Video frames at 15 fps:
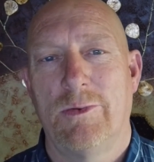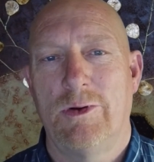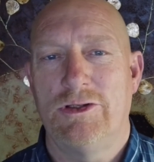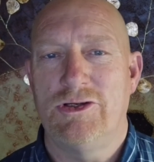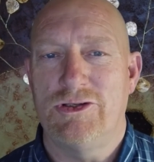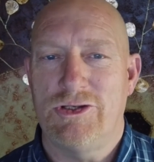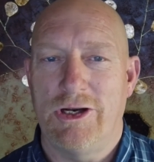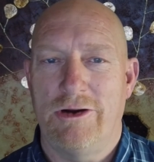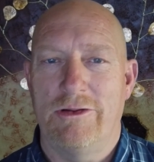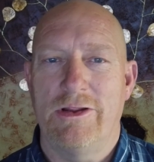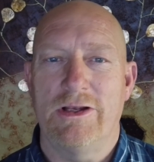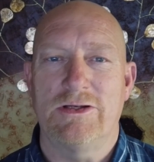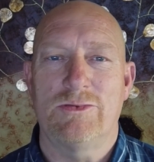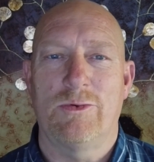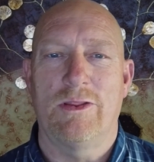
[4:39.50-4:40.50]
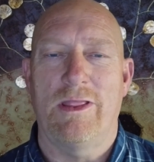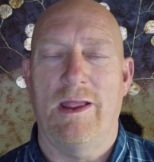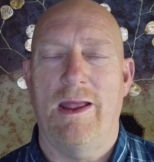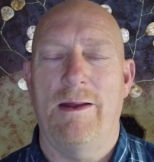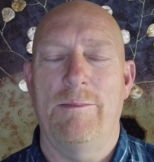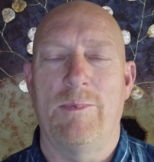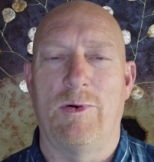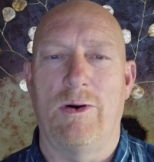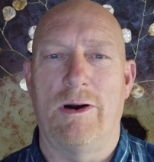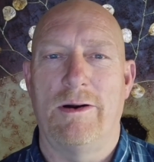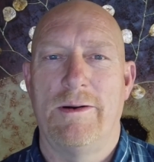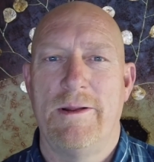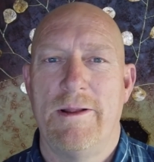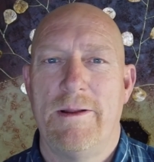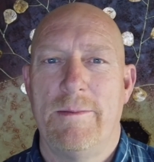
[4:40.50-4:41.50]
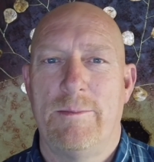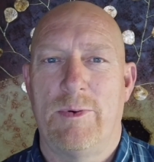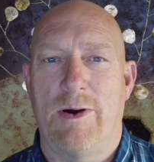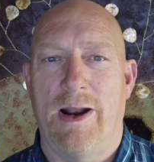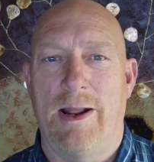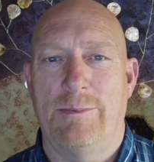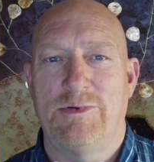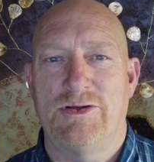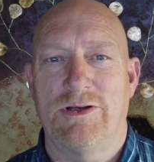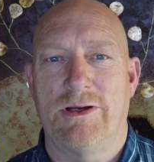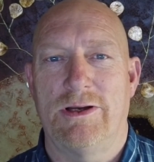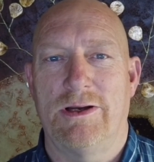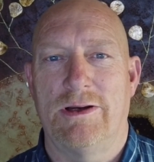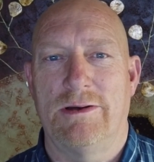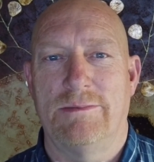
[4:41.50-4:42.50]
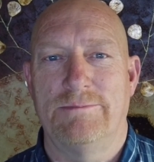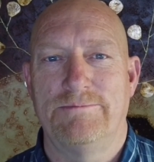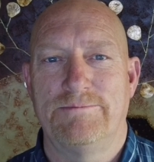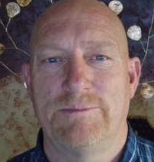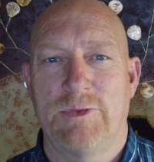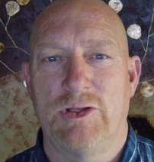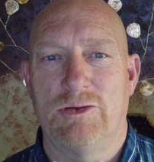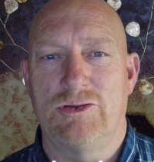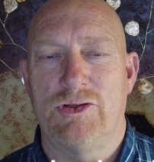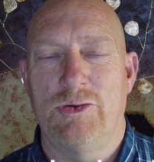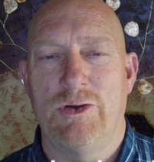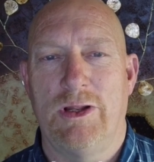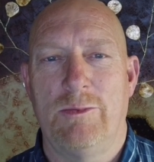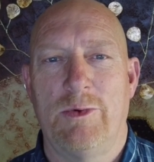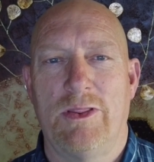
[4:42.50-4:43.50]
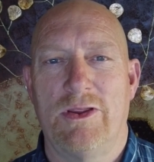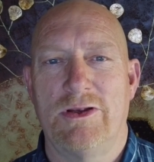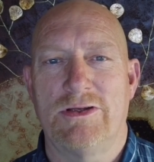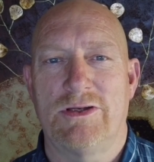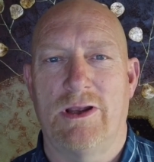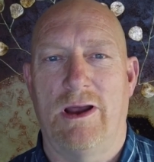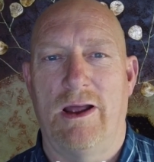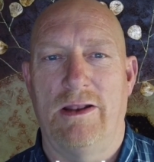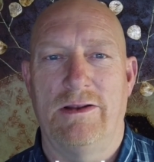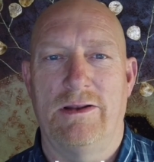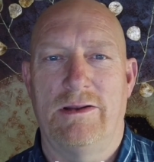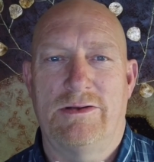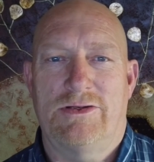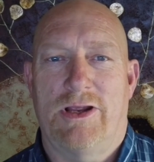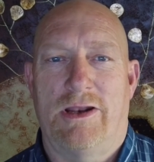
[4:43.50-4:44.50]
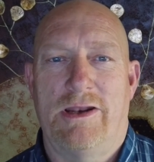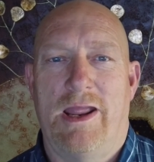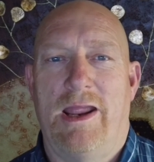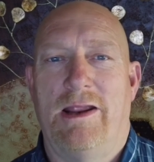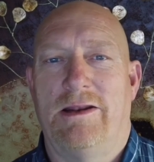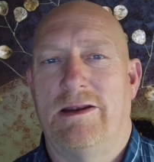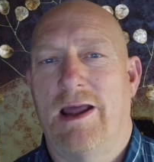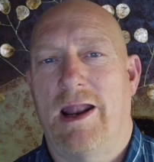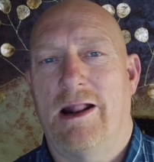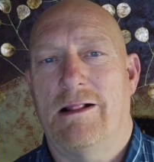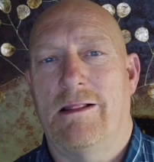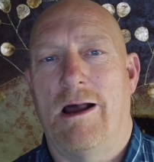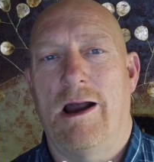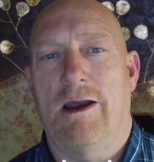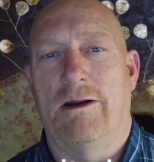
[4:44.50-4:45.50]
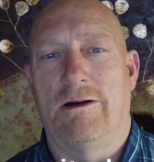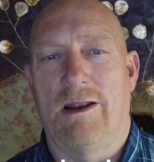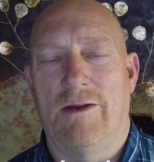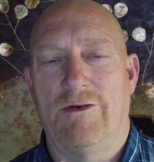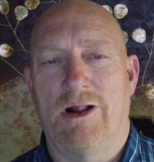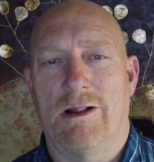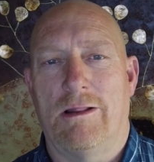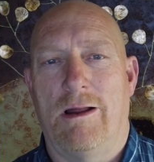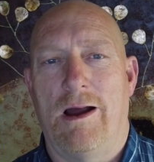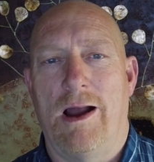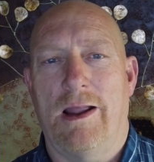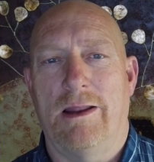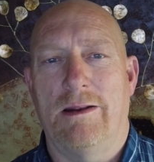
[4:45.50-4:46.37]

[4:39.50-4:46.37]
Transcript: Would you share this with them or perhaps uh, you'll tune in with us on Sunday at 9 o'clock or 11 o'clock.